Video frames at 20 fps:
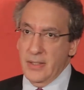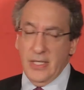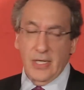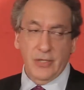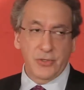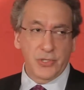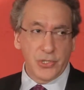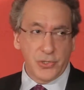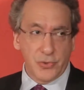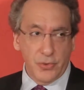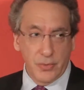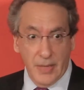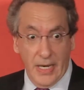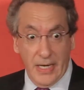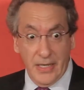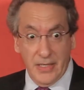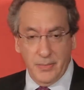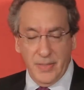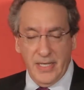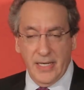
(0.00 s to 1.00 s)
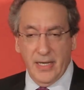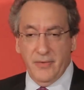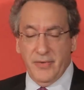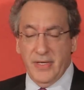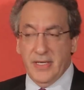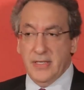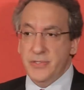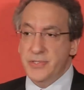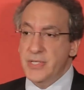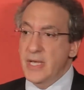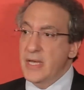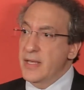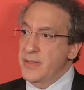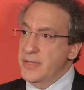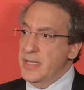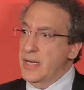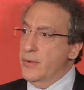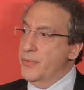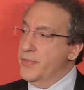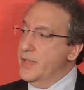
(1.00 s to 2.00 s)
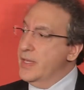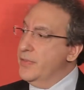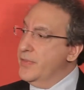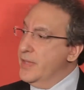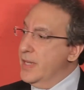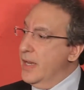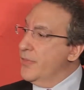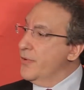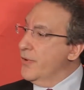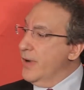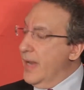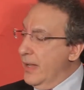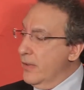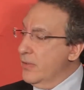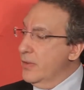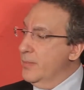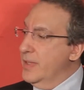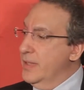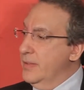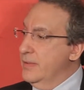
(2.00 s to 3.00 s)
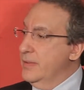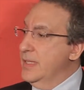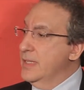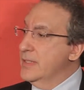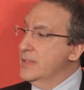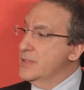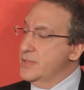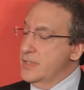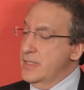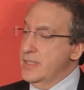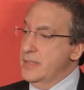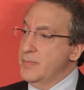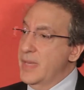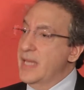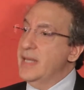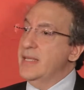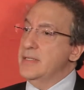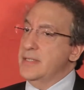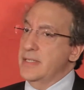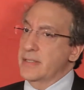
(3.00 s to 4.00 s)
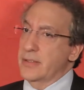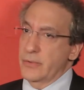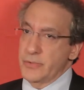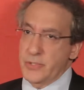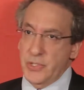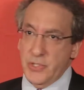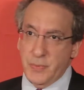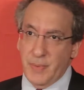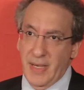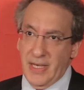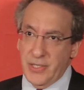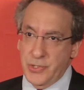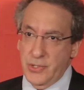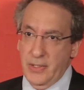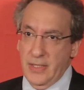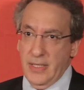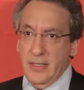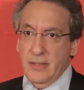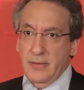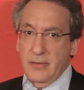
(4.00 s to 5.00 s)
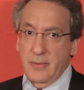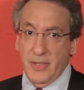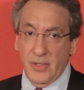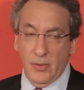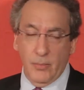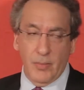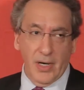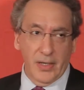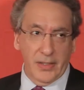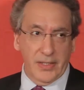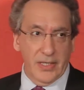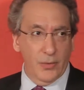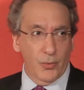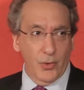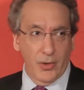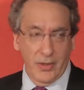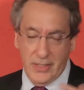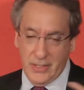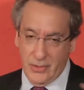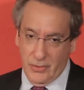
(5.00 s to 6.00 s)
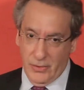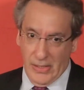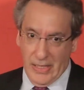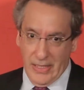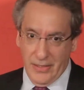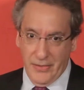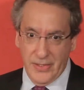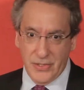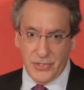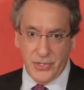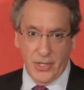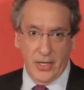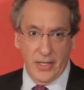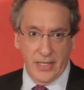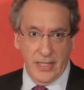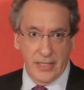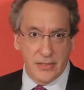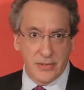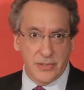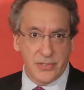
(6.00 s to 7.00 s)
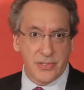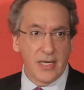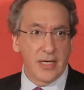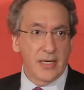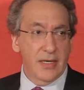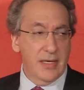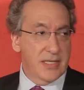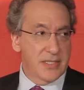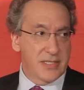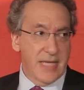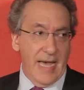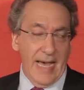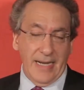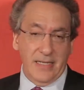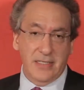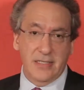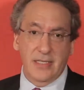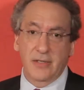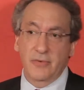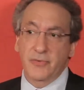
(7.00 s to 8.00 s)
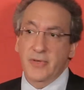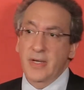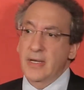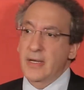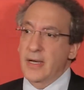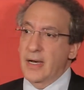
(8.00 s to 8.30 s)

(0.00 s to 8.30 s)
just reminded me of, is the other element is in many deals, especially in the middle market, where I know a lot of this audience is active,